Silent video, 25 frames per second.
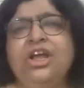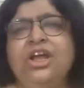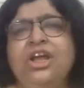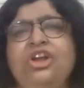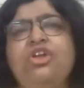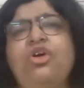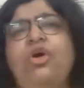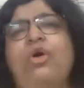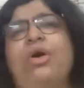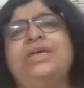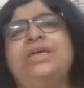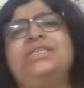
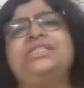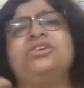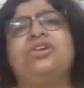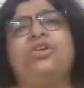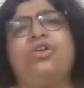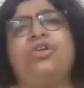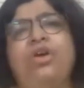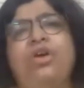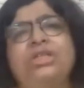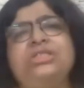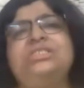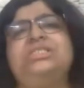Law is
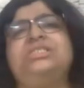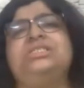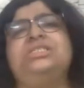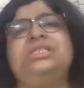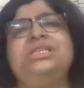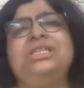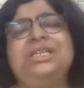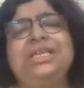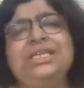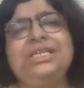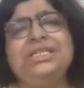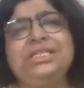
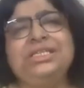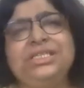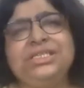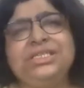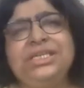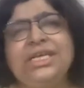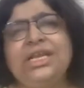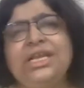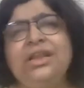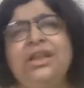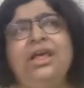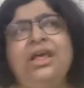constantly
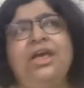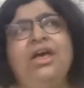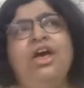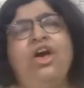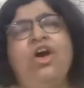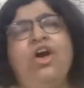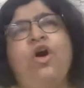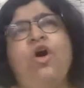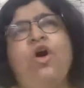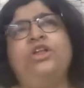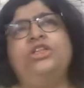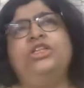still,
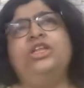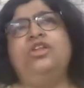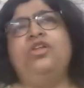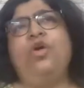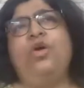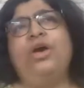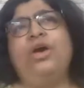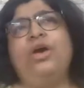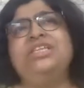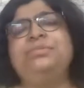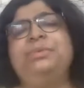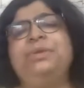or the
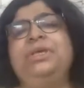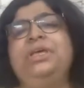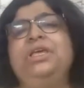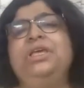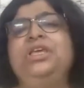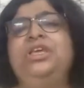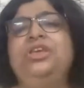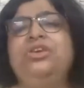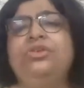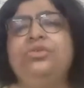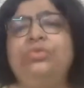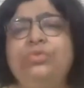law is being
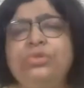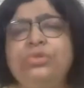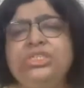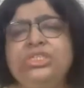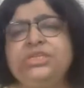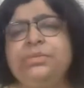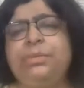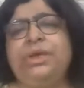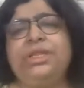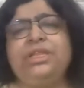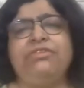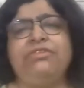
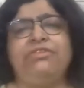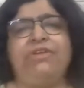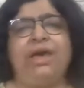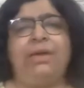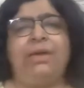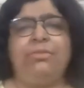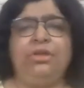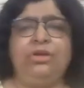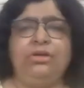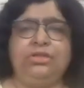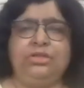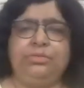used by the
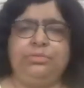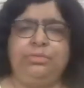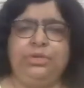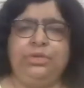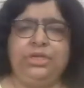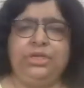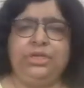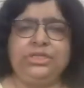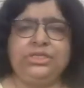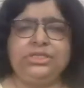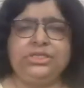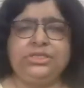family or the
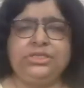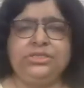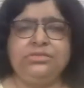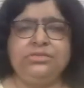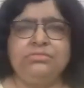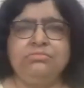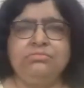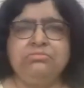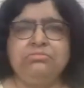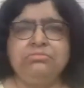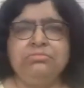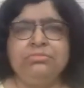police
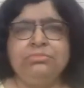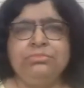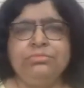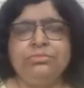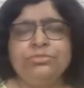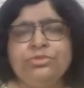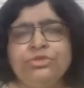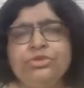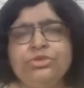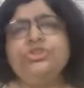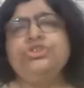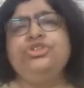
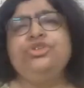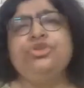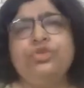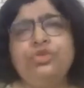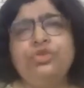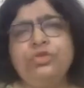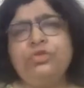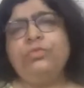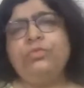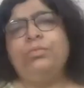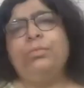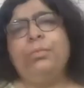
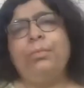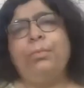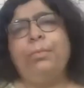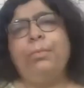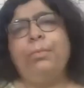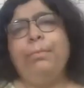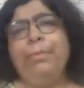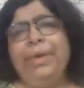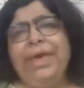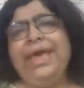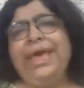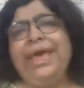to
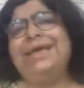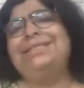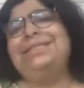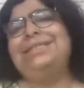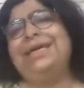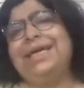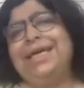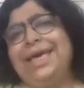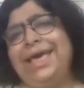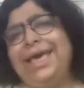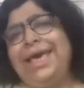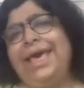make
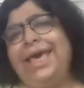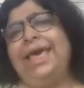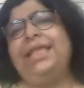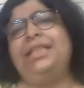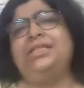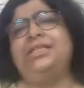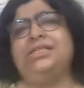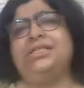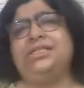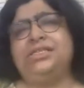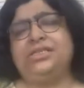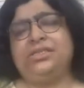the
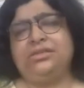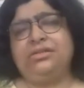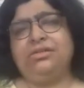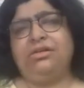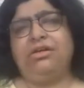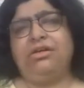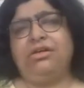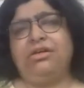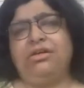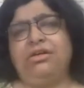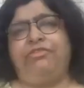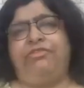gains
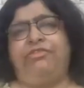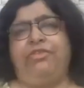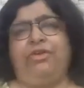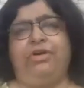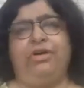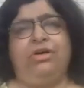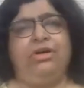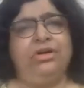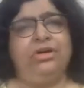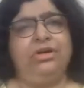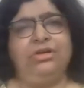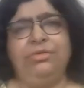of,
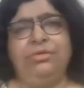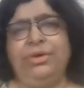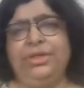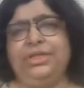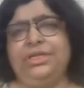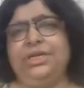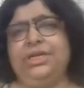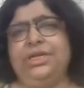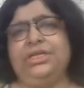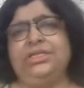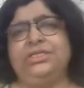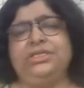
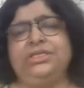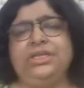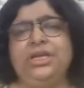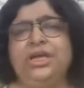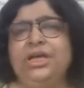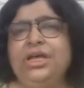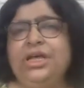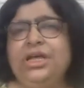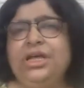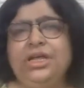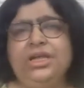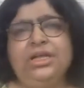whether it's
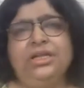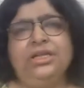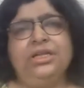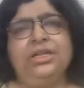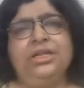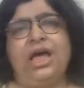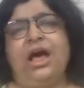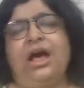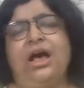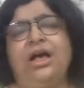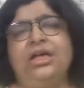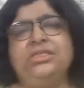
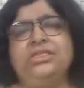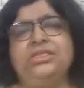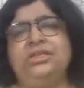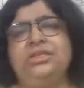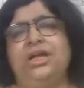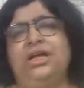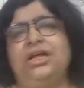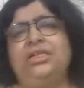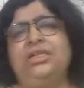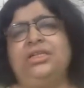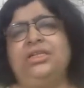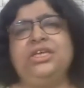Naz
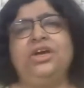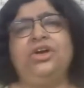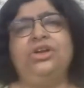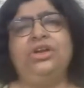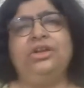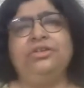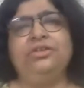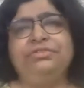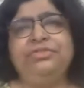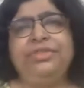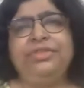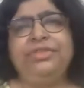or
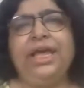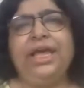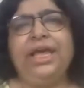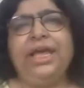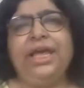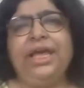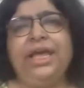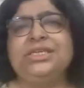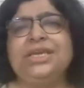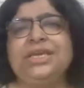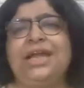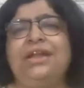
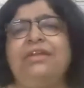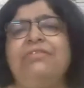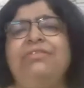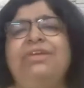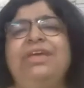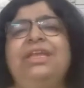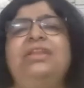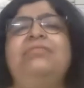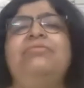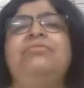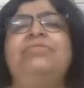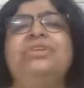Navtej, kind of
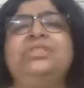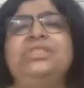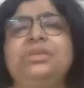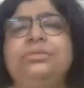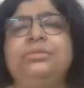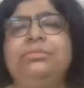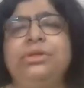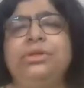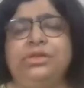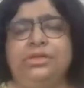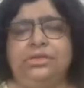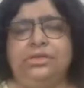
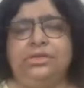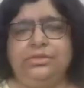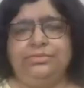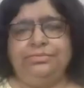invisible.